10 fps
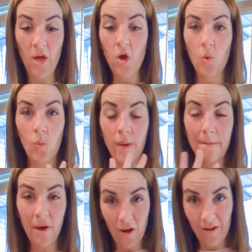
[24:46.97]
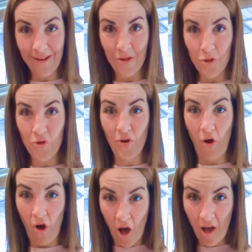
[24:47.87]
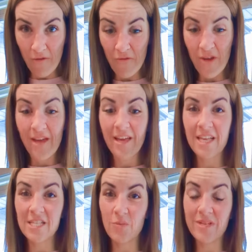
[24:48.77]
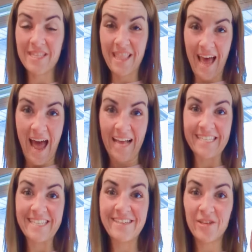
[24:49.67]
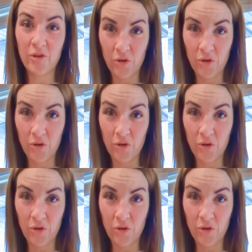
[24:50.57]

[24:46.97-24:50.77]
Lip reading: We polished it off because it was that good.